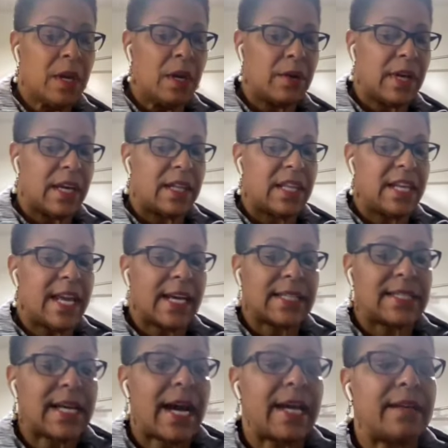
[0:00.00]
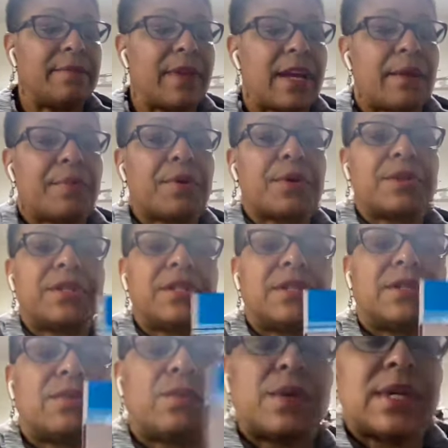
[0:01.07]
Okay, the next item that I
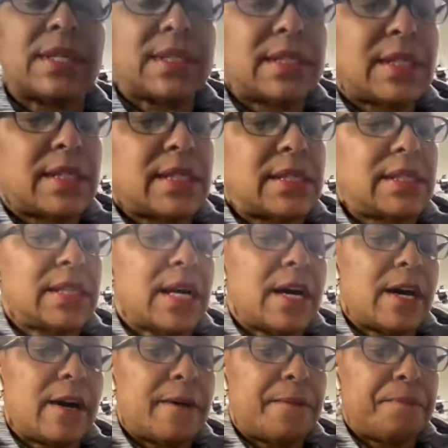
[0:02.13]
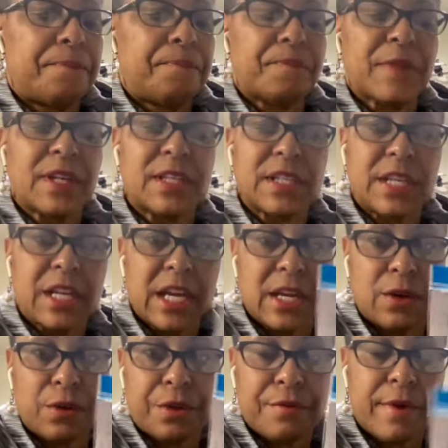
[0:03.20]
purchased was this, it's a
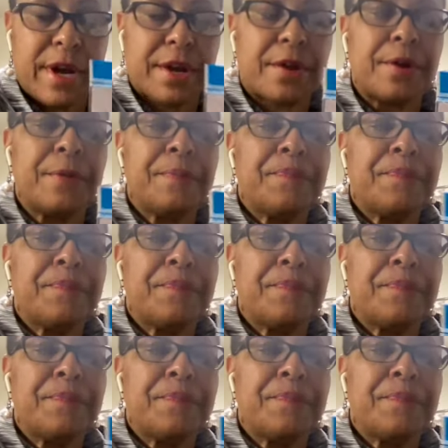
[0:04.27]
needle threader.